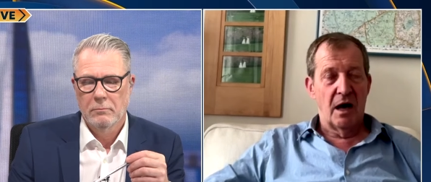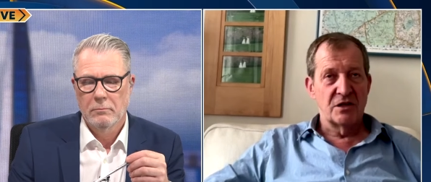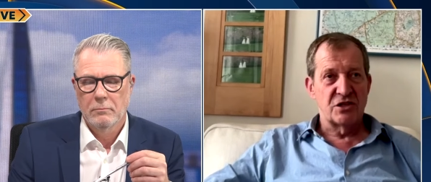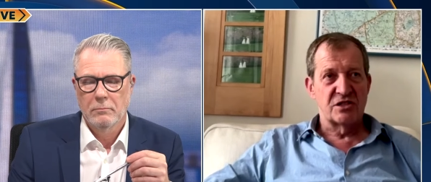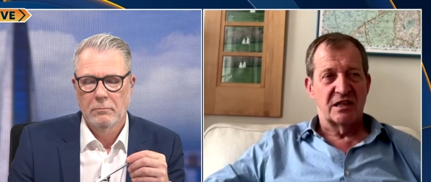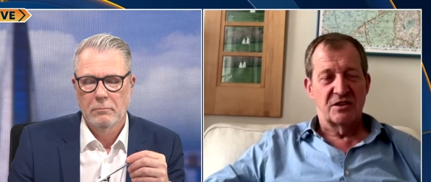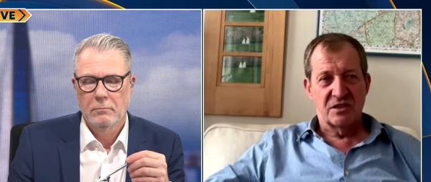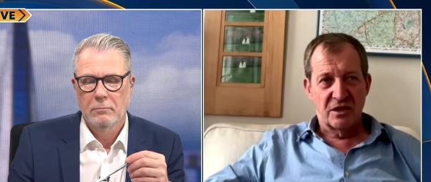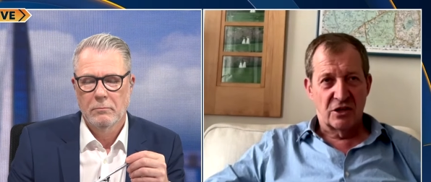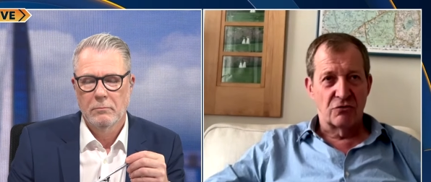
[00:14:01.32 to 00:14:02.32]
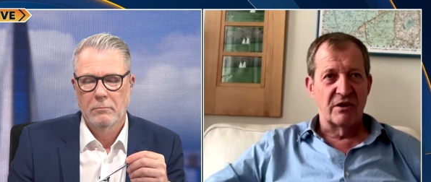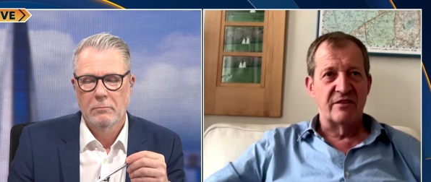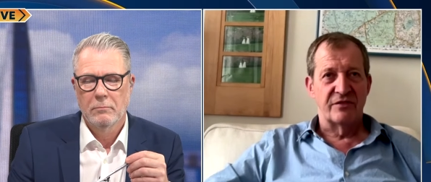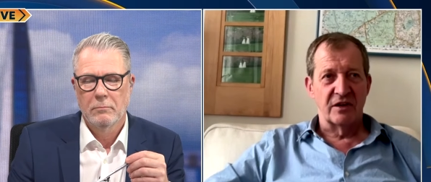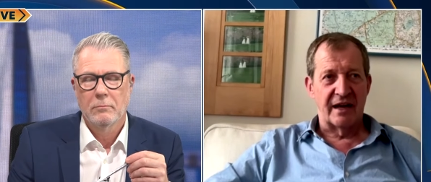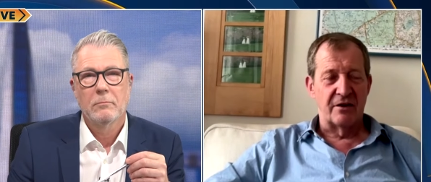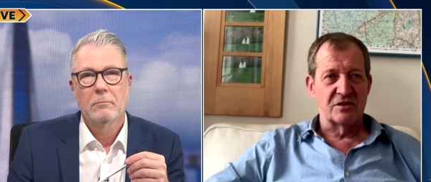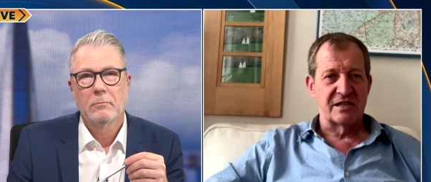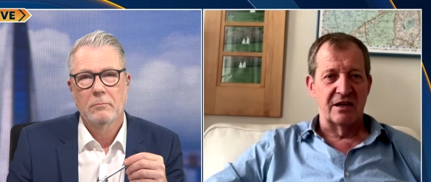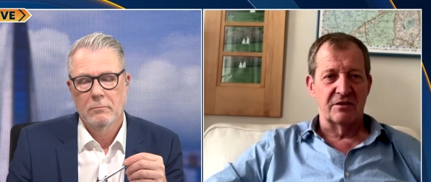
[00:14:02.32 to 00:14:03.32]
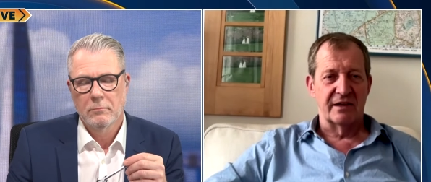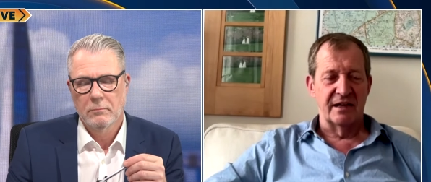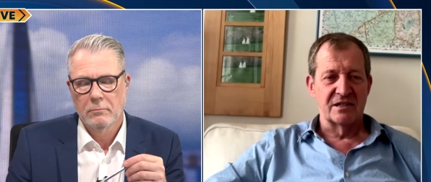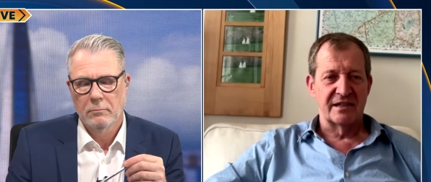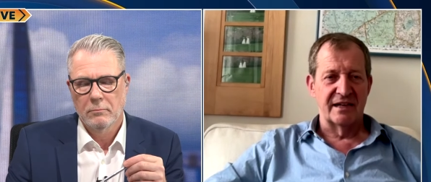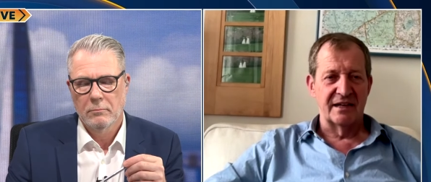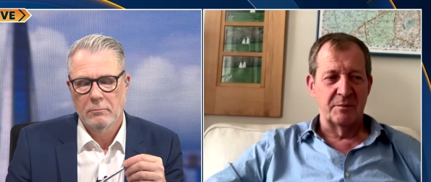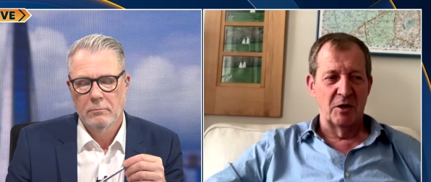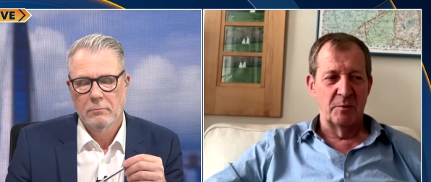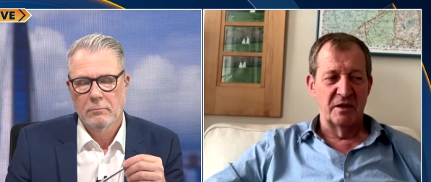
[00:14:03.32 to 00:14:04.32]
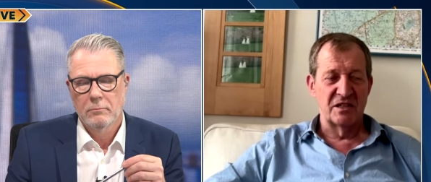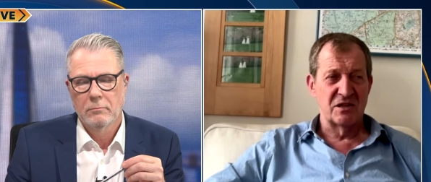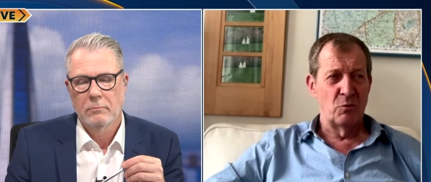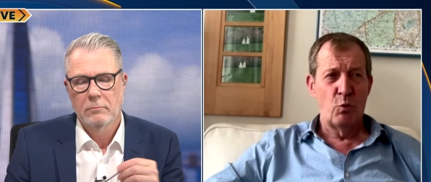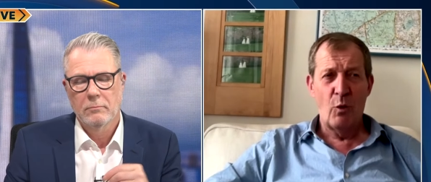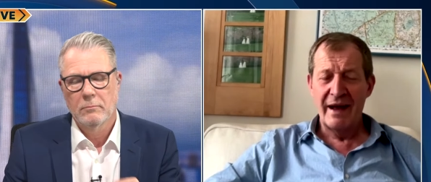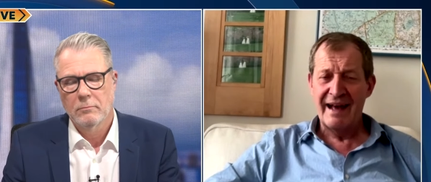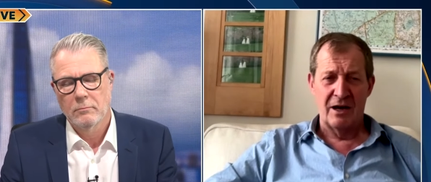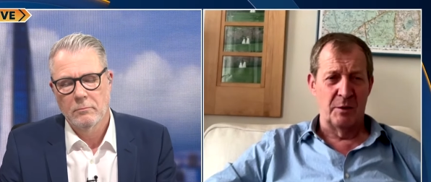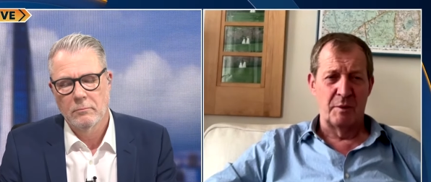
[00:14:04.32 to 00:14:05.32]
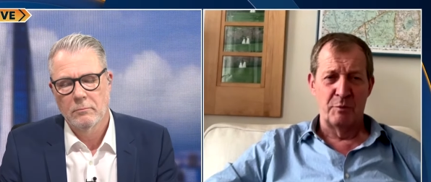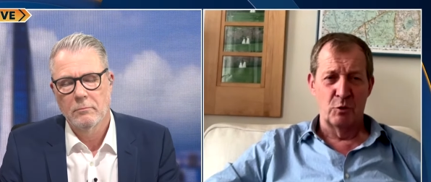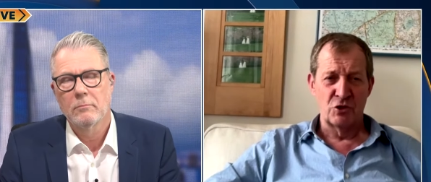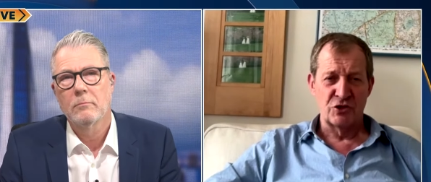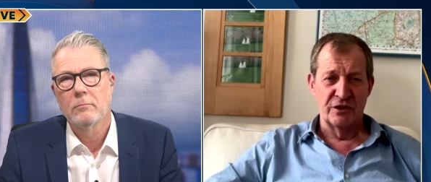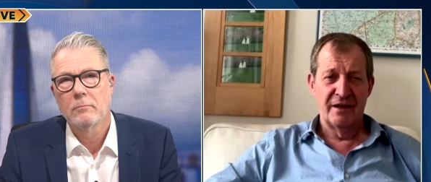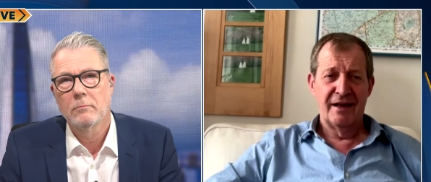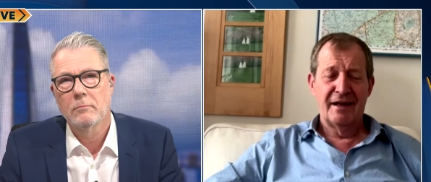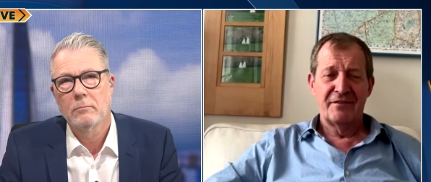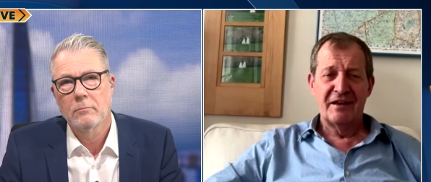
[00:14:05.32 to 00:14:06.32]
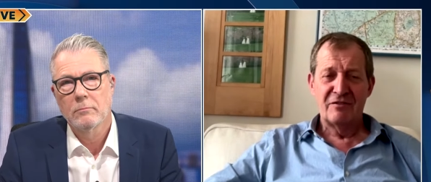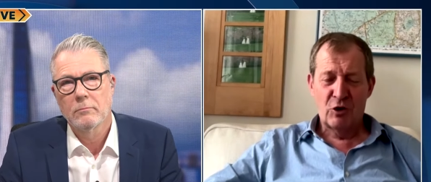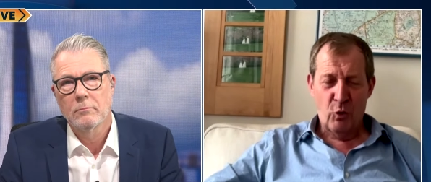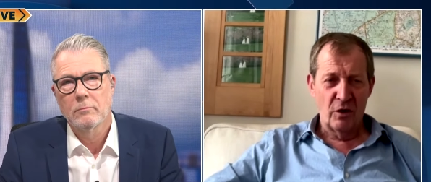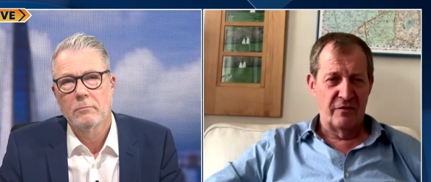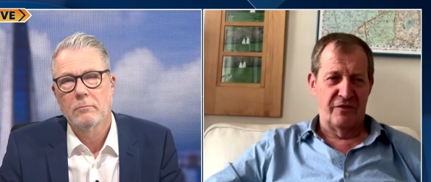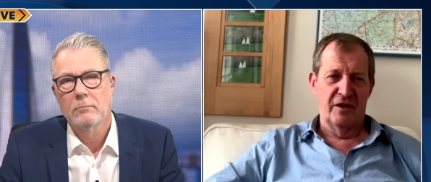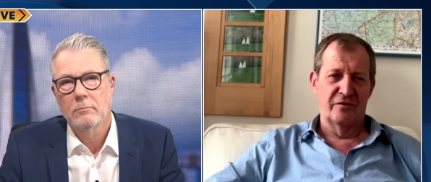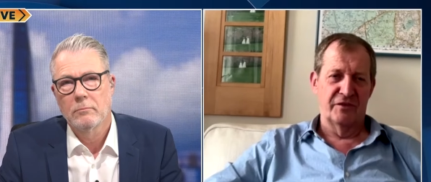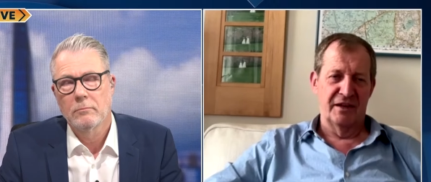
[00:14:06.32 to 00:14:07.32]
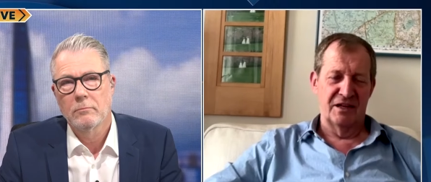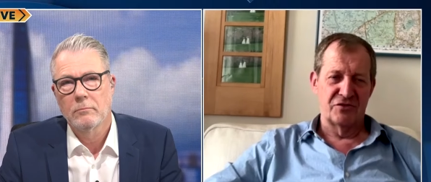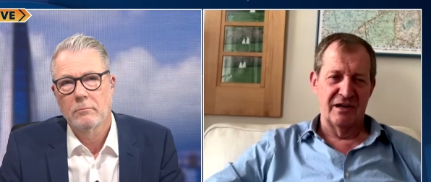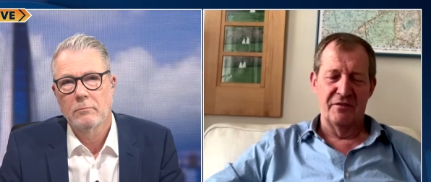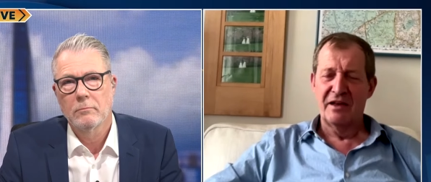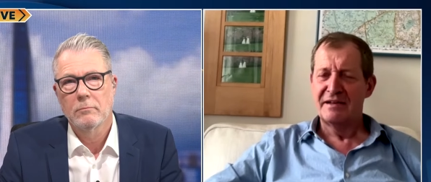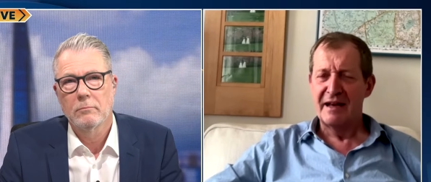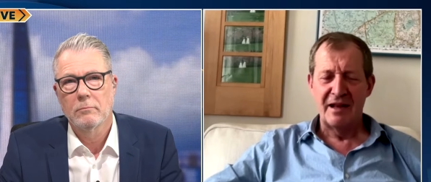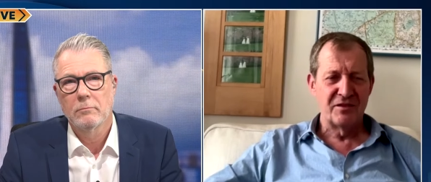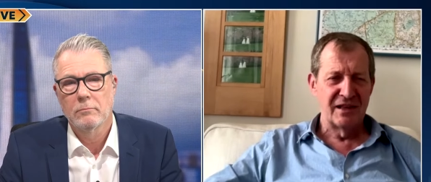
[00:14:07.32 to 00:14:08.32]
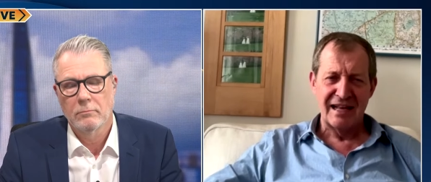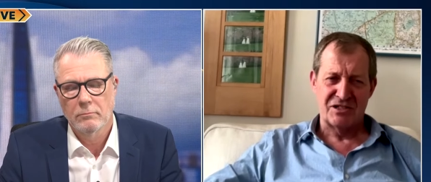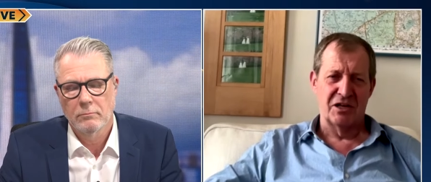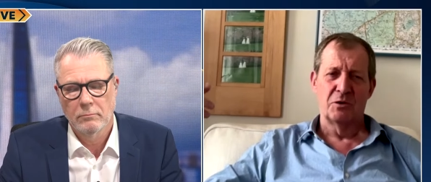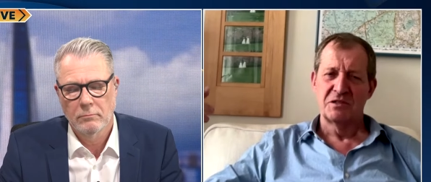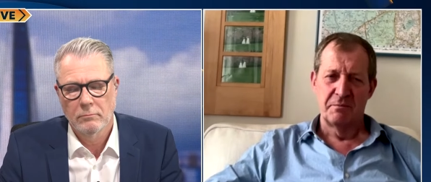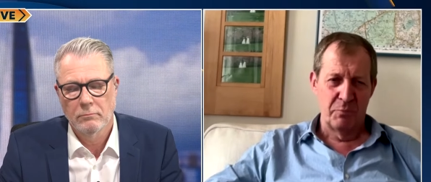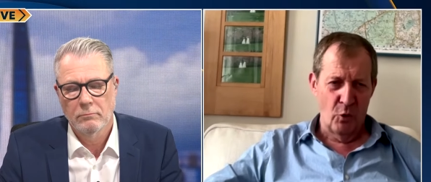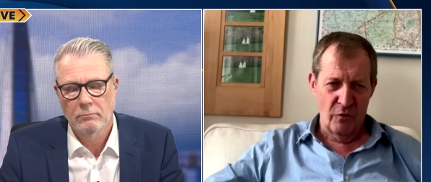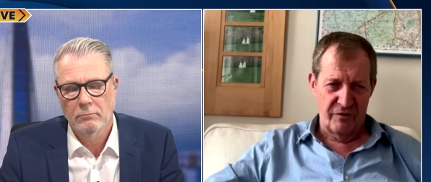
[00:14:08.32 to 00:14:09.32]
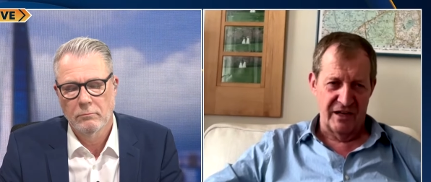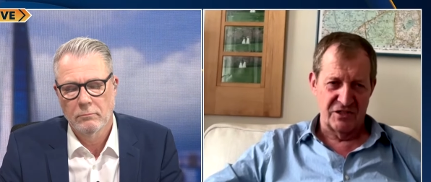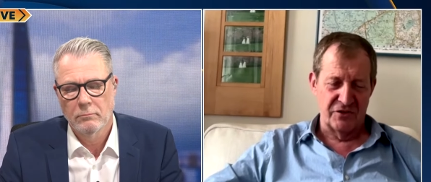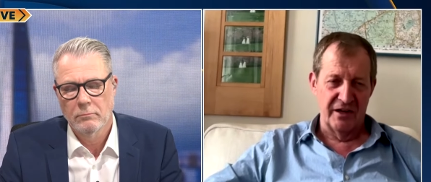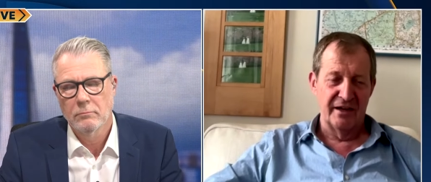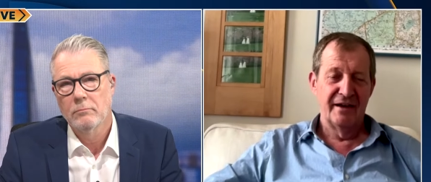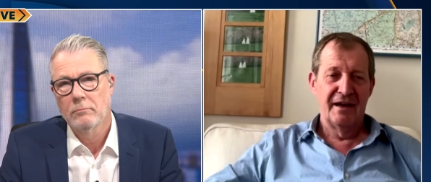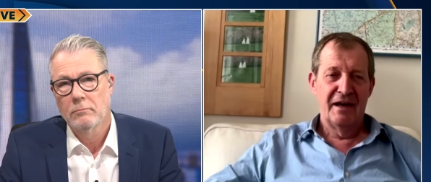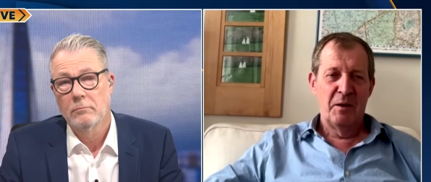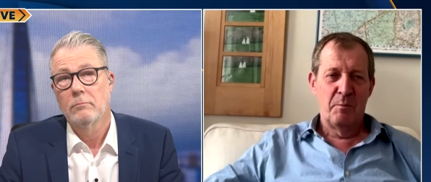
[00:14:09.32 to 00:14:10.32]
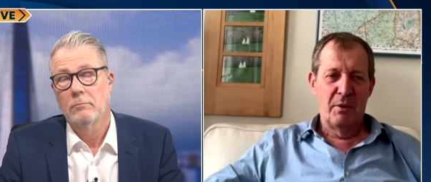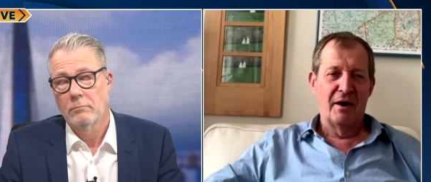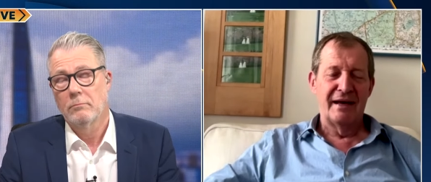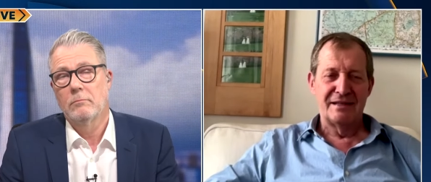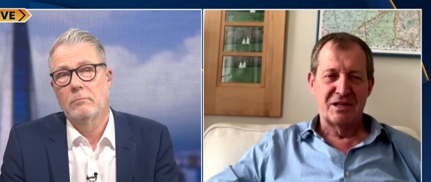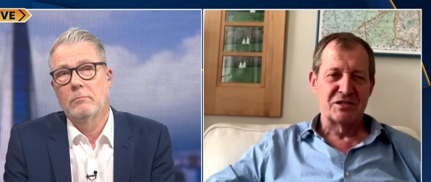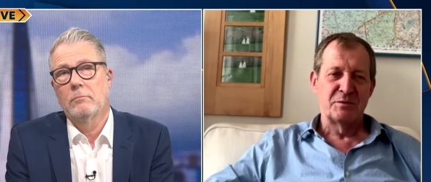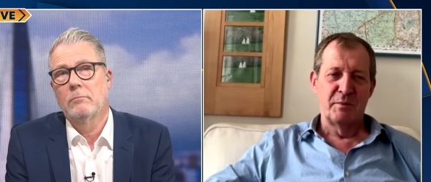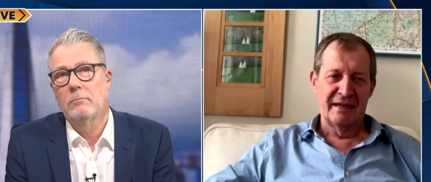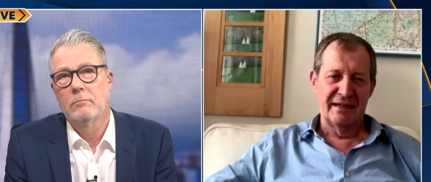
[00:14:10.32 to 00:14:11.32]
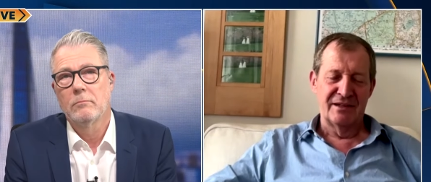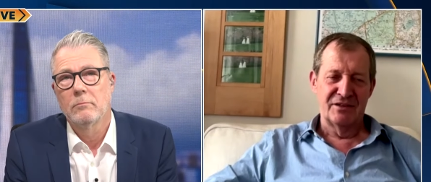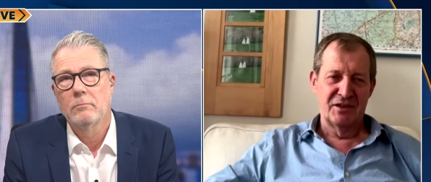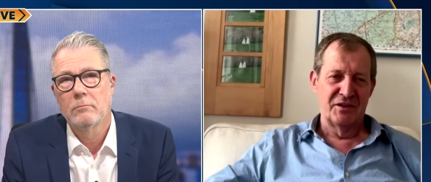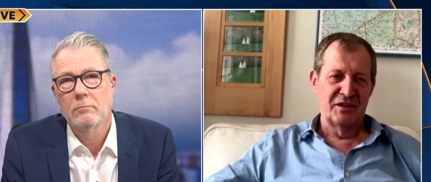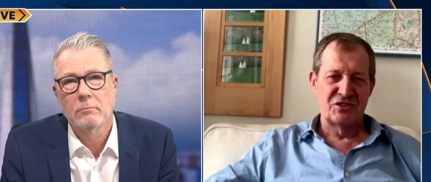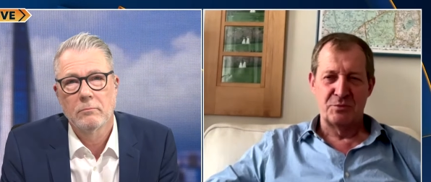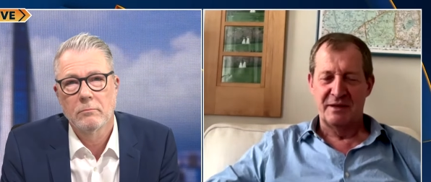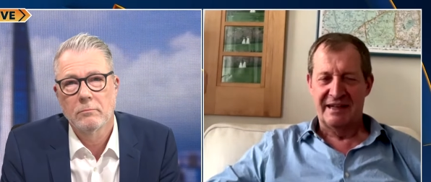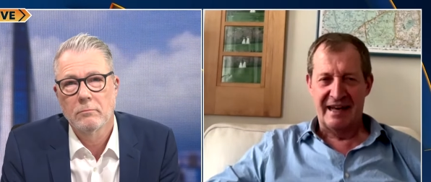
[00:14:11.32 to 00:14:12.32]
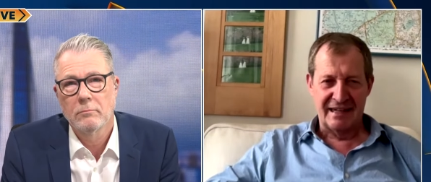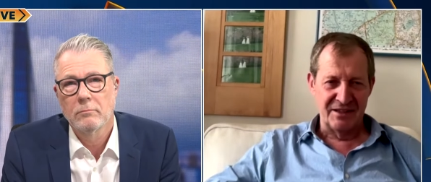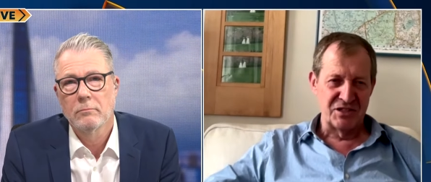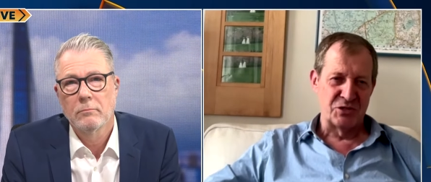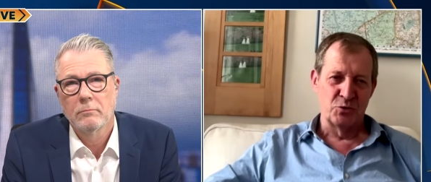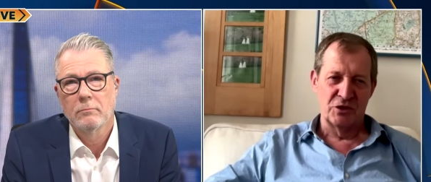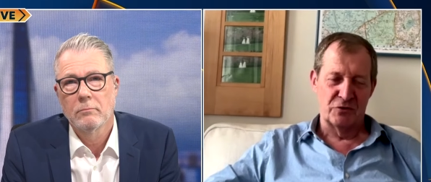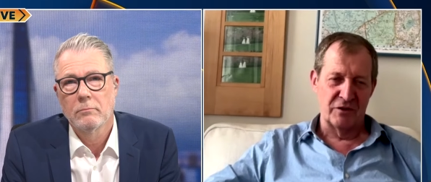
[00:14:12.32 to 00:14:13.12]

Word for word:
Speaker 1: I just think that the grief that Gareth Southgate is getting at the moment is way out of proportion. They've qualified for the next round. They did it. Last night was a bore fest, right? But it doesn't mean that they should be getting the sort of